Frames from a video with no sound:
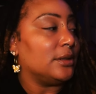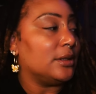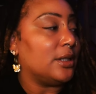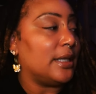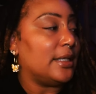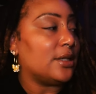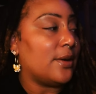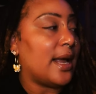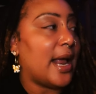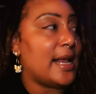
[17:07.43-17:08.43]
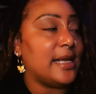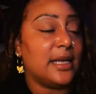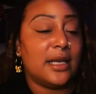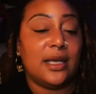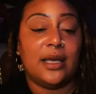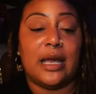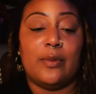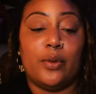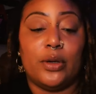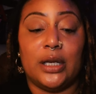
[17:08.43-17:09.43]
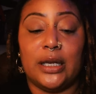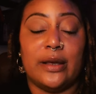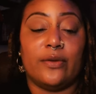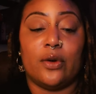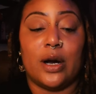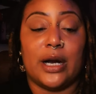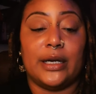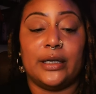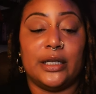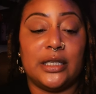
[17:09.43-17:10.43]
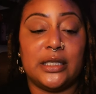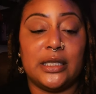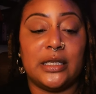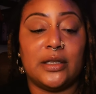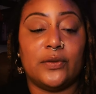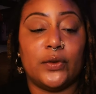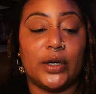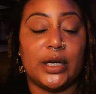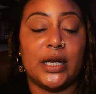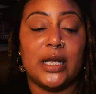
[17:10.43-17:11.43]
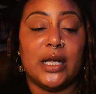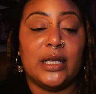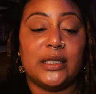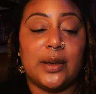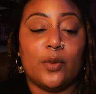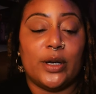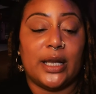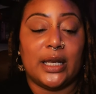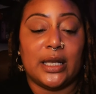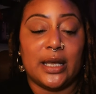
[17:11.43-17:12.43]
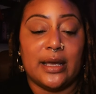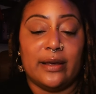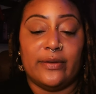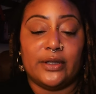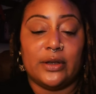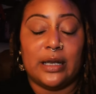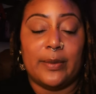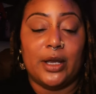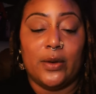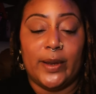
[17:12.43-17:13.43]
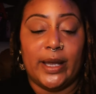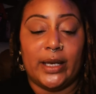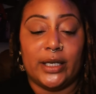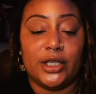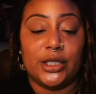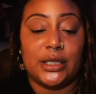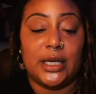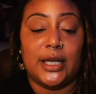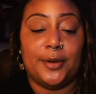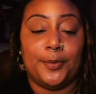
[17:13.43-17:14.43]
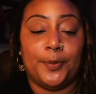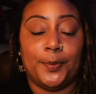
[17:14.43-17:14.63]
So let's go ahead and pull a love card. This is for someone in love. So let me go ahead and just get